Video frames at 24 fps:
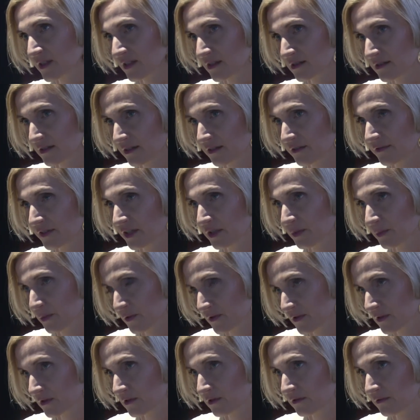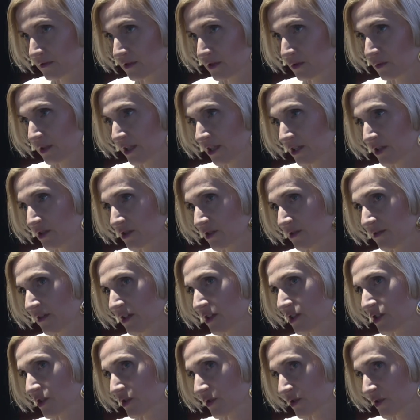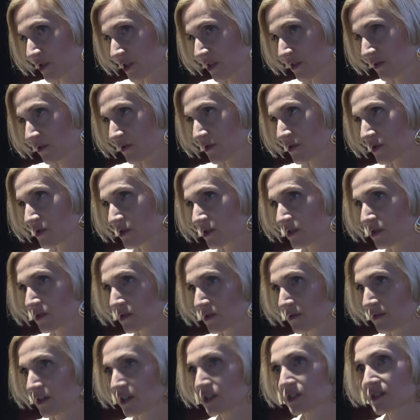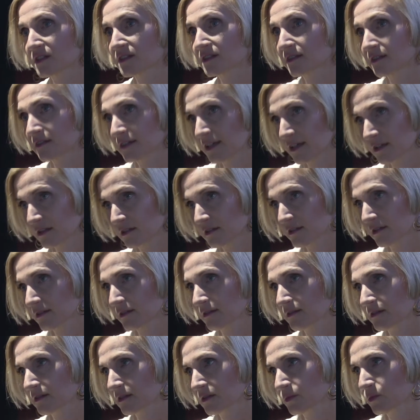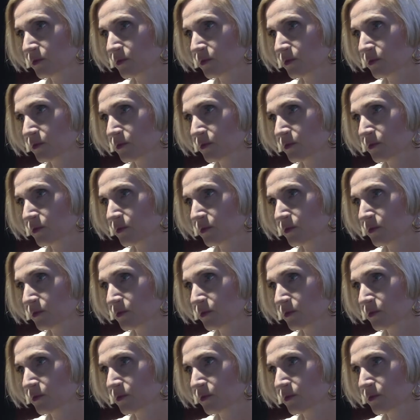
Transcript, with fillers: Sometimes we can really work out great synergies.